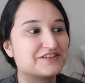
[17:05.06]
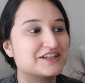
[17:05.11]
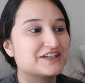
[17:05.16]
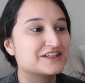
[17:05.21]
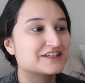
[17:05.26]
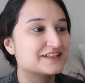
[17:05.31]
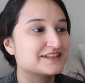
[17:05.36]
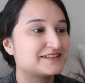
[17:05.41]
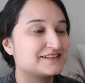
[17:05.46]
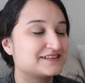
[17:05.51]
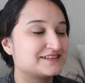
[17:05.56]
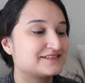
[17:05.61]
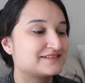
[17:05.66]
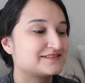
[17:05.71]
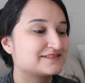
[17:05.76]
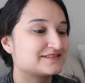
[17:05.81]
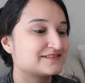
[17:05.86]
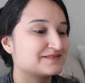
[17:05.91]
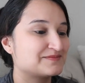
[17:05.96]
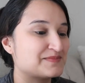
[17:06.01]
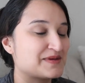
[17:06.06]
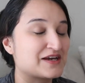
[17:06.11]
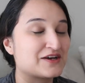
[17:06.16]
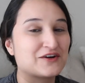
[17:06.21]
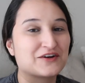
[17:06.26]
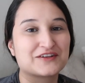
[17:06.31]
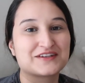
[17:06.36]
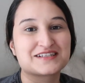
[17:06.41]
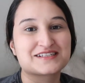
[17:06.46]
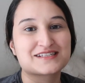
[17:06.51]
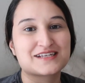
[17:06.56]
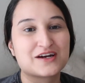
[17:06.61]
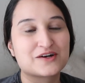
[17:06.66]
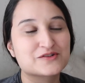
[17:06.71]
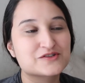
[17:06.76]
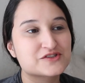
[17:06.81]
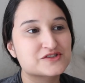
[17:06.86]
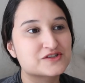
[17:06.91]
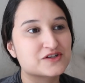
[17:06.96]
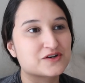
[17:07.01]
here and make on this
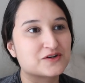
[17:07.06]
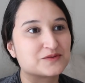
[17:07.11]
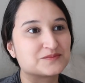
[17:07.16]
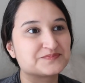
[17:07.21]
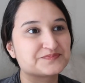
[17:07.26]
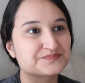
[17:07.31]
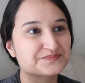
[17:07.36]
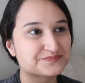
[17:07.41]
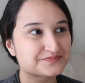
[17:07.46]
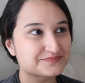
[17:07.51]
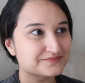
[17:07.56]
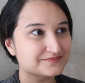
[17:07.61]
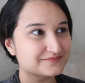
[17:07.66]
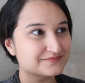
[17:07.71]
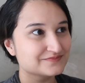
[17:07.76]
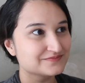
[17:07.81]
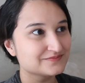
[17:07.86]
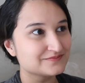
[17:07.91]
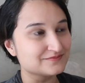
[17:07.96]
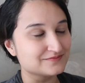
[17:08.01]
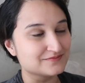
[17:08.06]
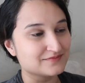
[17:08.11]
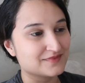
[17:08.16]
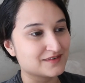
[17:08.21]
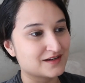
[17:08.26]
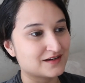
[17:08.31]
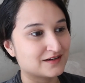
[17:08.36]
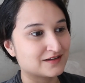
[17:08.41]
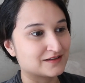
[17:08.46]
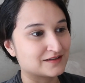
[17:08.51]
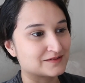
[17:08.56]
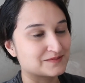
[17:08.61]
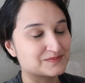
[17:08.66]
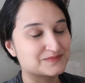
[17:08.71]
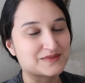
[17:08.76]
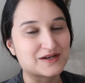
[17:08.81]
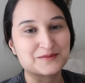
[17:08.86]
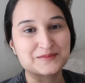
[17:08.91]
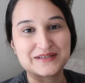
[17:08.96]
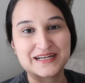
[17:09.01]
couch. So
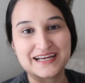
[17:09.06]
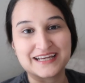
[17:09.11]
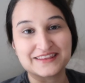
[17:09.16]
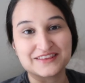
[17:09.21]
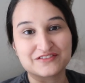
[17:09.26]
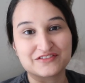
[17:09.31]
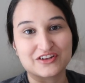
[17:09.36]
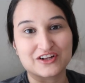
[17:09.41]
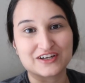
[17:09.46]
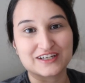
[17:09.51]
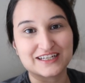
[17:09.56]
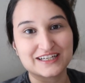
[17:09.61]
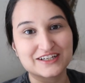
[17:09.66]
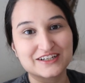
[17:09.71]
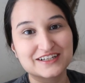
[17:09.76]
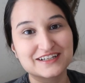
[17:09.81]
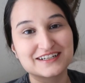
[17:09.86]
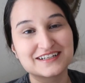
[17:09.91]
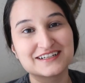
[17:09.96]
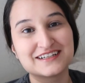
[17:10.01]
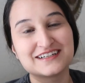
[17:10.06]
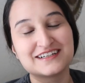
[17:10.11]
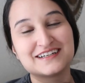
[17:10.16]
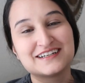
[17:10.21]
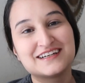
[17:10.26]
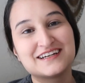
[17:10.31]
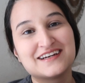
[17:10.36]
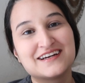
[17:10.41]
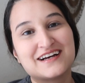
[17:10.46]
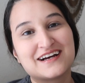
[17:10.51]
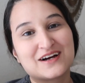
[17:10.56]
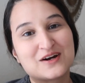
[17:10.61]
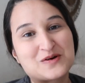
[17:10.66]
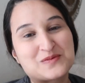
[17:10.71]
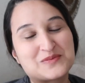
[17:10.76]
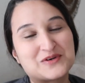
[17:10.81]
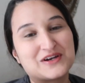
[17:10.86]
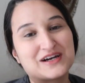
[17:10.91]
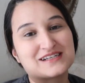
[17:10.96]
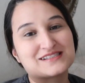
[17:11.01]
I'm gonna end the vlog here.
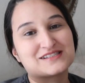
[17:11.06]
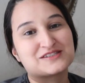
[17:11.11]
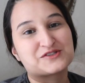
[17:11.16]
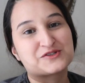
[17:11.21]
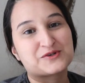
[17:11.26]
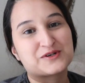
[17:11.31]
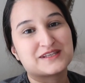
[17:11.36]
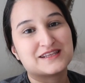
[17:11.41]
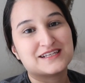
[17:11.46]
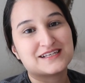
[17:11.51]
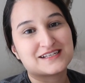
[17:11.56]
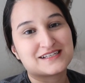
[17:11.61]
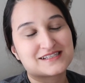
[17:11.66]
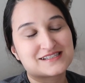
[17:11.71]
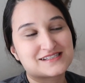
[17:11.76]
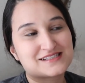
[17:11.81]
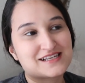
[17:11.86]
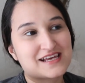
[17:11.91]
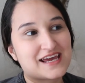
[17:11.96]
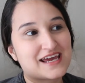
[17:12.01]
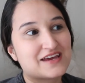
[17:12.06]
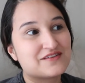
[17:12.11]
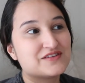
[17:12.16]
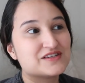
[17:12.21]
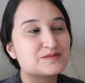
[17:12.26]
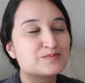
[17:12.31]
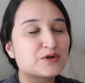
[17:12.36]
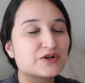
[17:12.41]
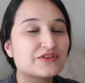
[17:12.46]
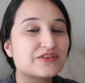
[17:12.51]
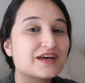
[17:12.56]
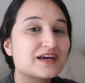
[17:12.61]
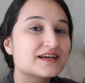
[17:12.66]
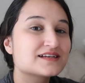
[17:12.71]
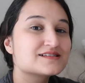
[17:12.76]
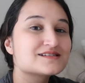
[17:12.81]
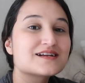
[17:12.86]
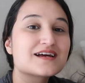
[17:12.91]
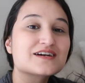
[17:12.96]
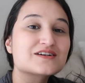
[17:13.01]
Hope you guys enjoyed this. Avy's birthday
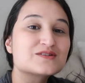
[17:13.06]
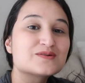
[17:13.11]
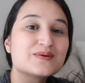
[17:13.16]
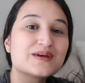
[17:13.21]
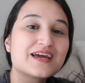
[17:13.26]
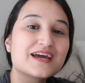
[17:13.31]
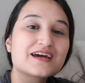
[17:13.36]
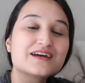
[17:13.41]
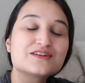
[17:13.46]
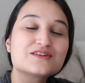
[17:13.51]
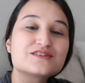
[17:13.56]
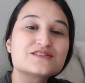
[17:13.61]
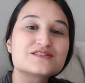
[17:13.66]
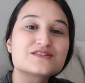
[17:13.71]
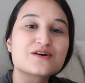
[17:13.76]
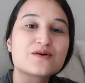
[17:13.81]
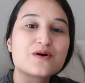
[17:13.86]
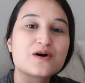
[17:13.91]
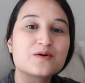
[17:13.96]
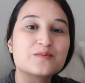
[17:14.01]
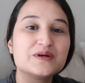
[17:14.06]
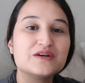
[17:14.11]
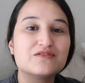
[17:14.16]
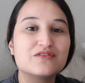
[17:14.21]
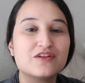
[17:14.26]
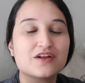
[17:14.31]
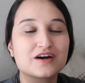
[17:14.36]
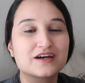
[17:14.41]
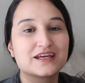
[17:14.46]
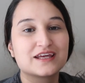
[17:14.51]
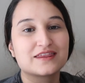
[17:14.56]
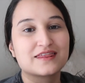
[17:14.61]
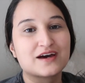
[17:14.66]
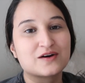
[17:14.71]
is next weekend, so I'll be vlogging